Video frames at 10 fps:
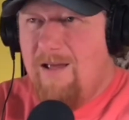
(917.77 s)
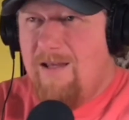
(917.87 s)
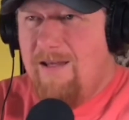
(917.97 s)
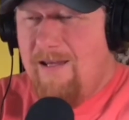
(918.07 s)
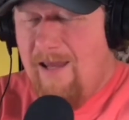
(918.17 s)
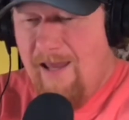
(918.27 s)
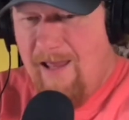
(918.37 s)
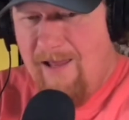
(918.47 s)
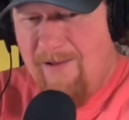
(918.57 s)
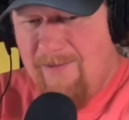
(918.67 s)

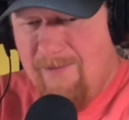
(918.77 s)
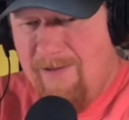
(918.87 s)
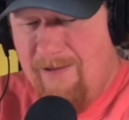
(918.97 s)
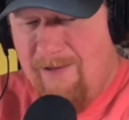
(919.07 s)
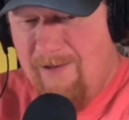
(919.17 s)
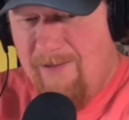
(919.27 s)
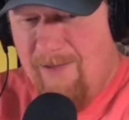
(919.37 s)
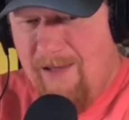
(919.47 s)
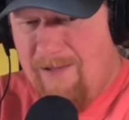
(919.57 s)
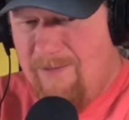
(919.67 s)
Yeah, and
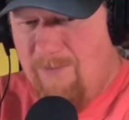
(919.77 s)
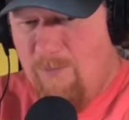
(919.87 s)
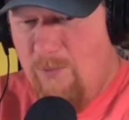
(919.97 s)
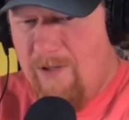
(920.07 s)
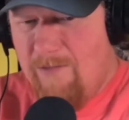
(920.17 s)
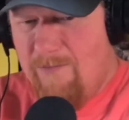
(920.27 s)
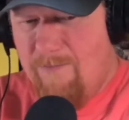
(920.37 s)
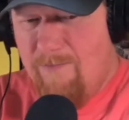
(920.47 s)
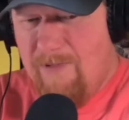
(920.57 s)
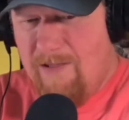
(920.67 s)
that
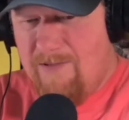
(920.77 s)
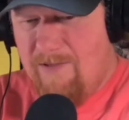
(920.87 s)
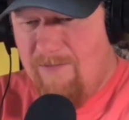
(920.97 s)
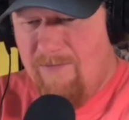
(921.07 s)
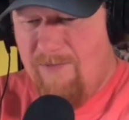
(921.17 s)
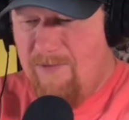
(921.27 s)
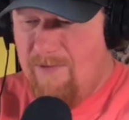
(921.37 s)
weird mix of